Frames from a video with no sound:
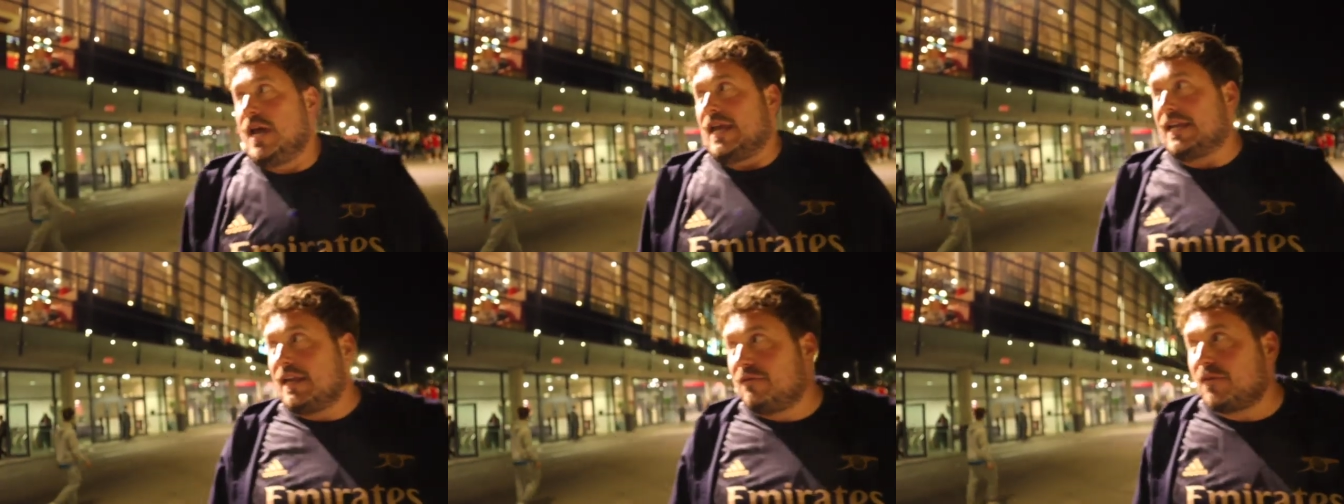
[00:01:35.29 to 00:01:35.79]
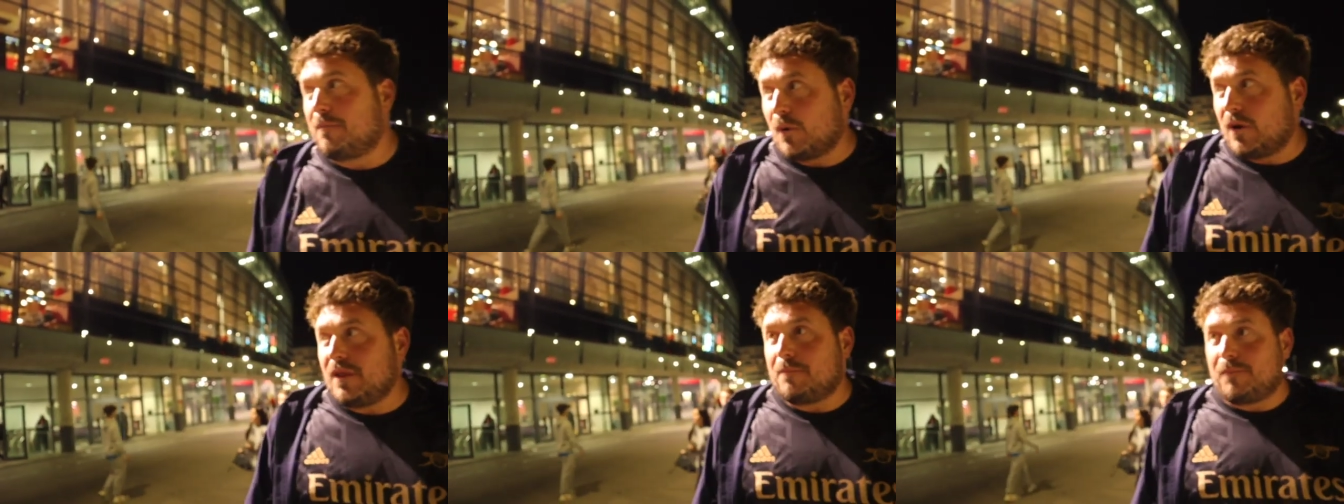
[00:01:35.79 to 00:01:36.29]
He'd give the
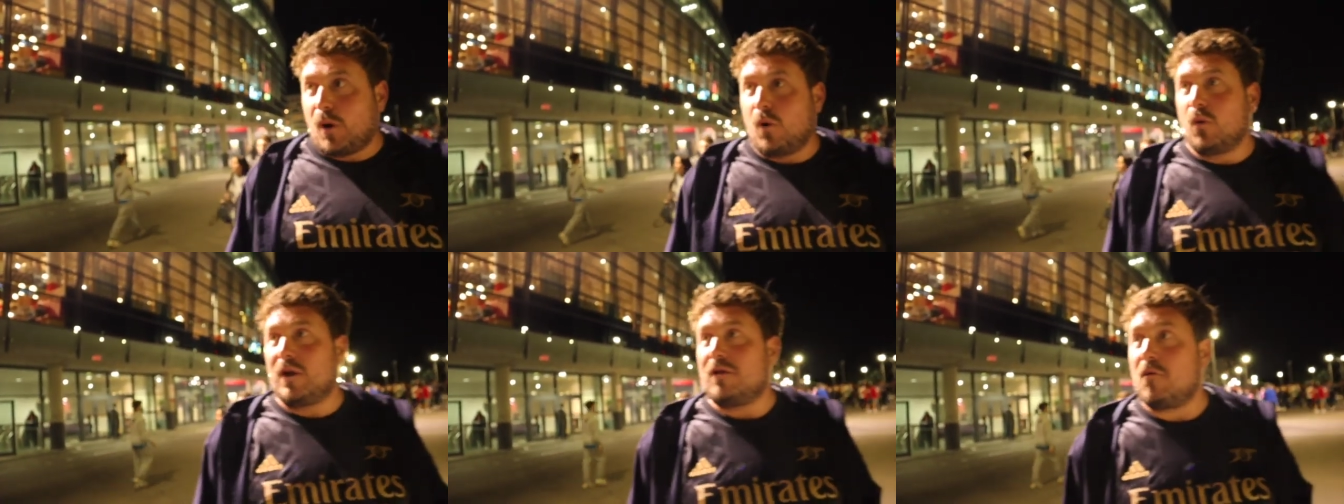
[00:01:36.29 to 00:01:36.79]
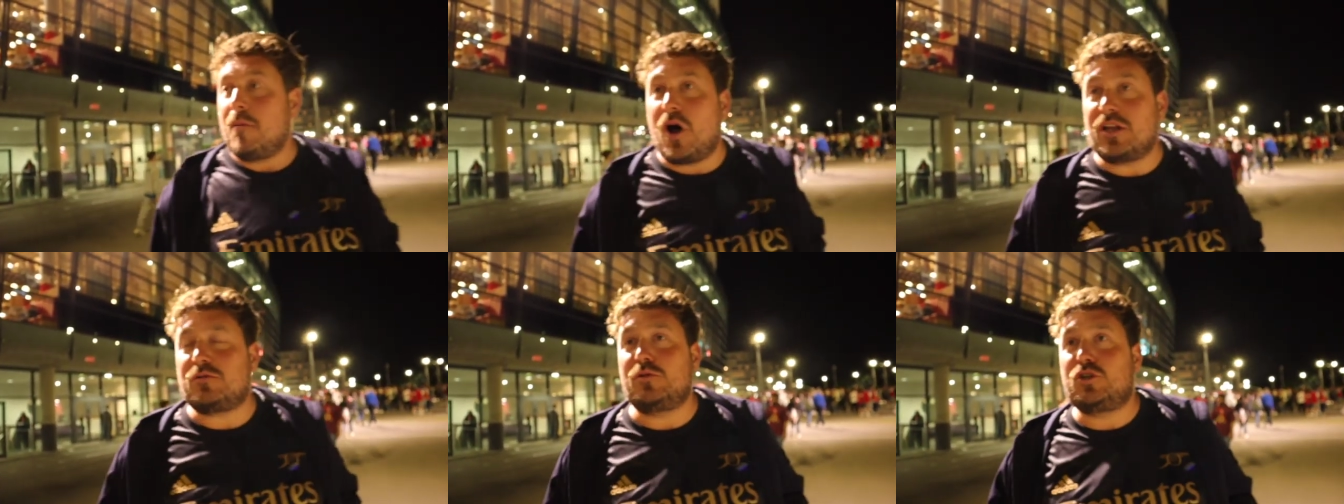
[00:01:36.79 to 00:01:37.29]
boy the ball, and it
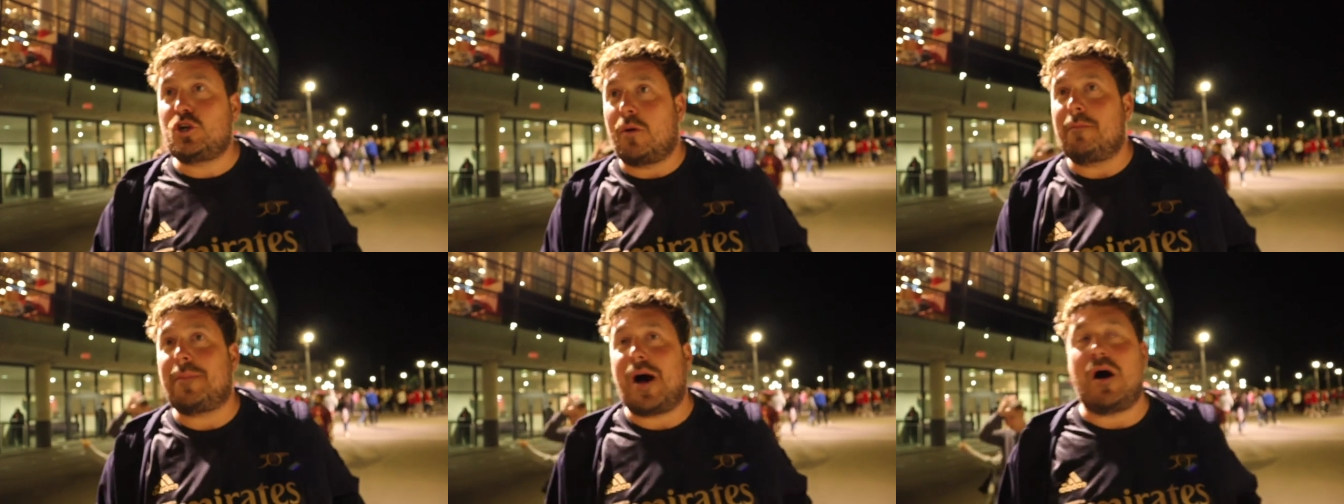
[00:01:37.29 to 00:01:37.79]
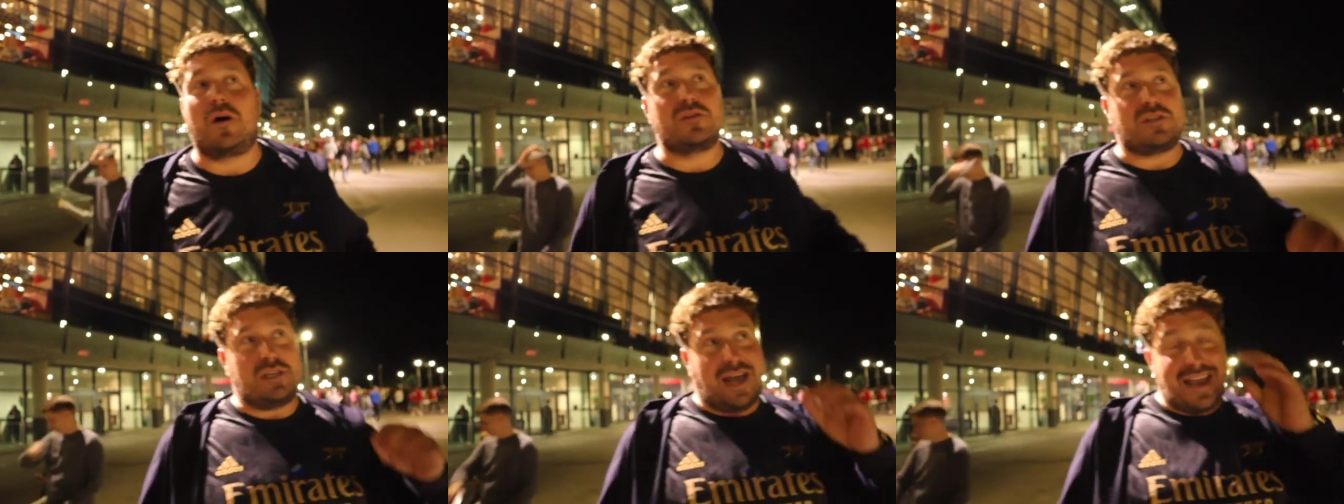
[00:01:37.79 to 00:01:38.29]
reminds me of John
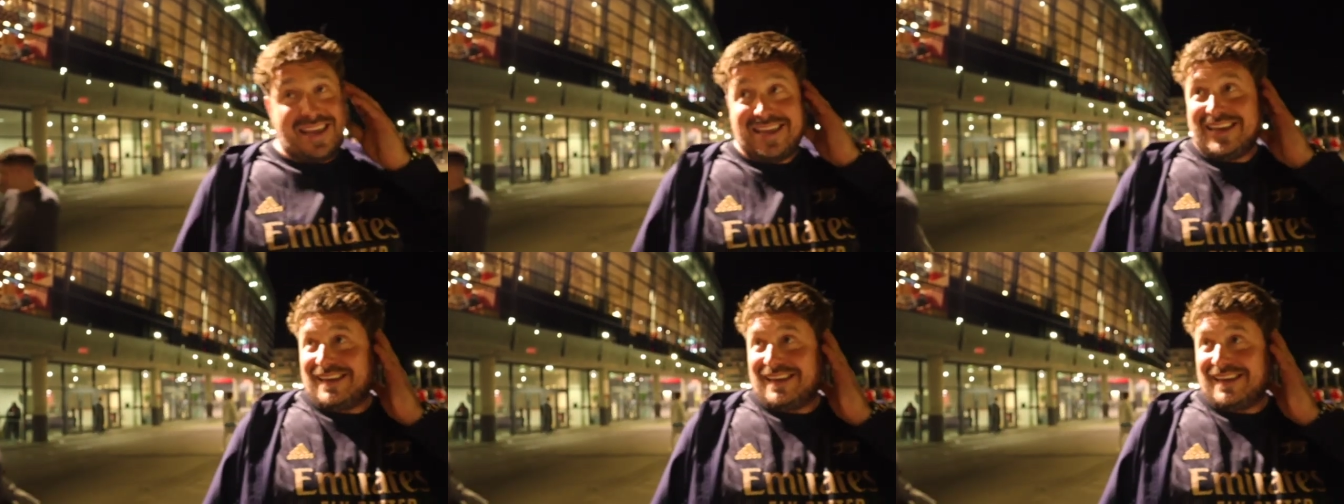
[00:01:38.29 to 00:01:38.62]
Barnes in 80,